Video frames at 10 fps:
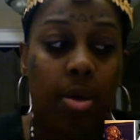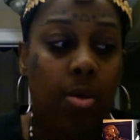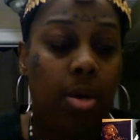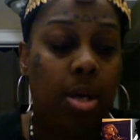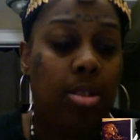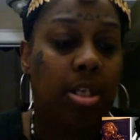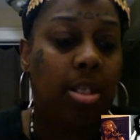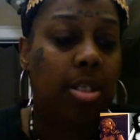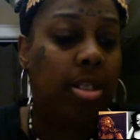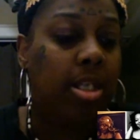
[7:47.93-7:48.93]
This
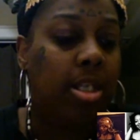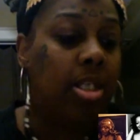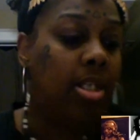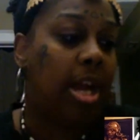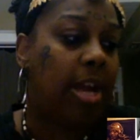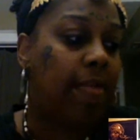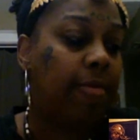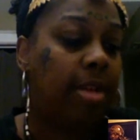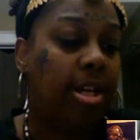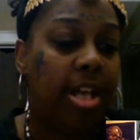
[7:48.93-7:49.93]
is like really
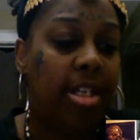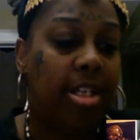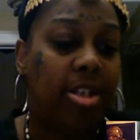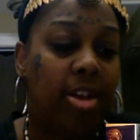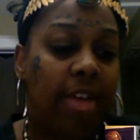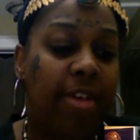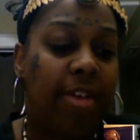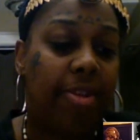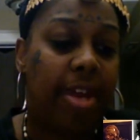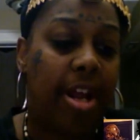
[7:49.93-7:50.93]
necessary. I think
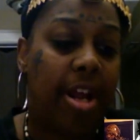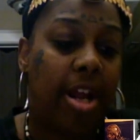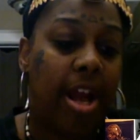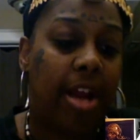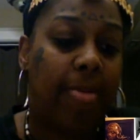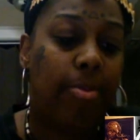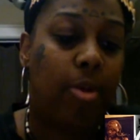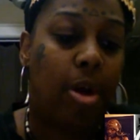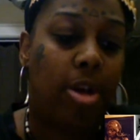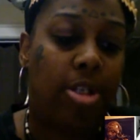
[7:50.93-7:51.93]
that a lot of people
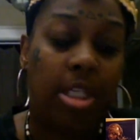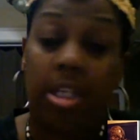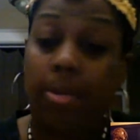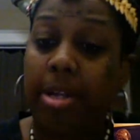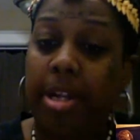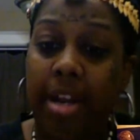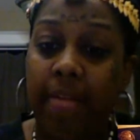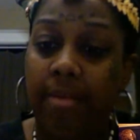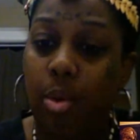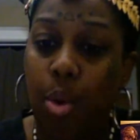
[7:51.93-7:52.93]
are just simply not even
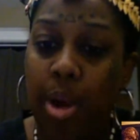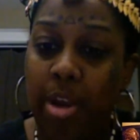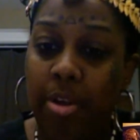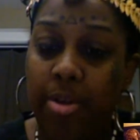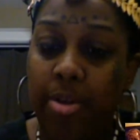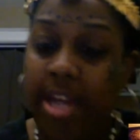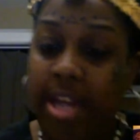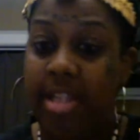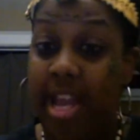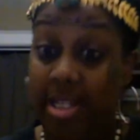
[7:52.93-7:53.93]
aware that
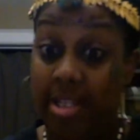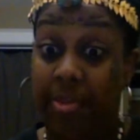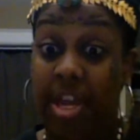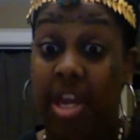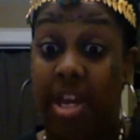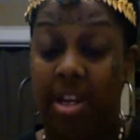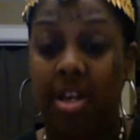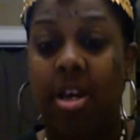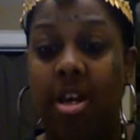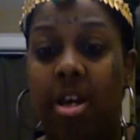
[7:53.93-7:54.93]
that's a thing,
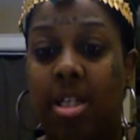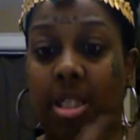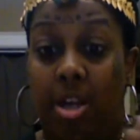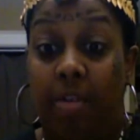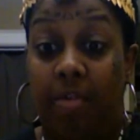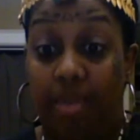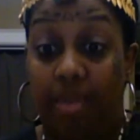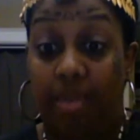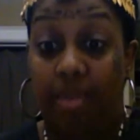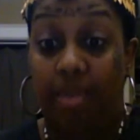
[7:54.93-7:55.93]

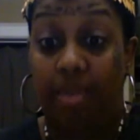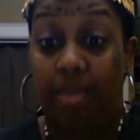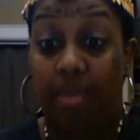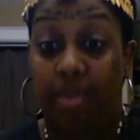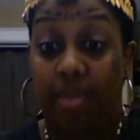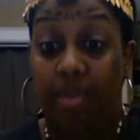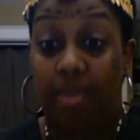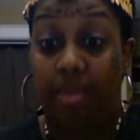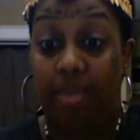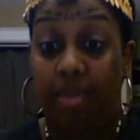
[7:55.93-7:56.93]
self-abandonment,
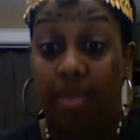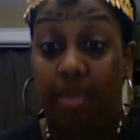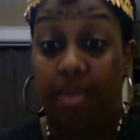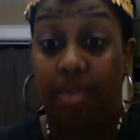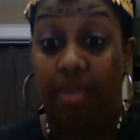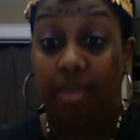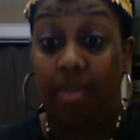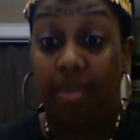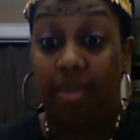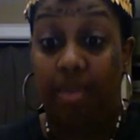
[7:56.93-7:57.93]
because I've never really
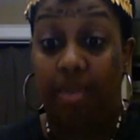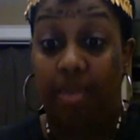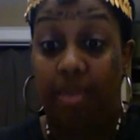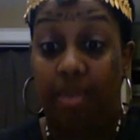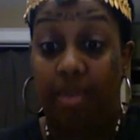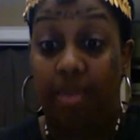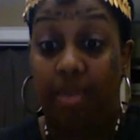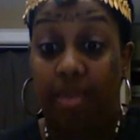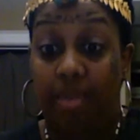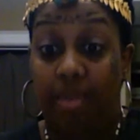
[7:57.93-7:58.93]
heard,
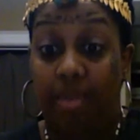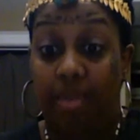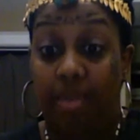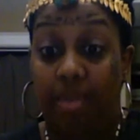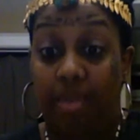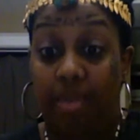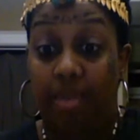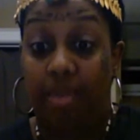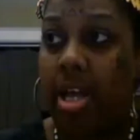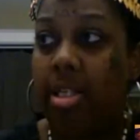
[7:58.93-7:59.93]
people talk about it or discuss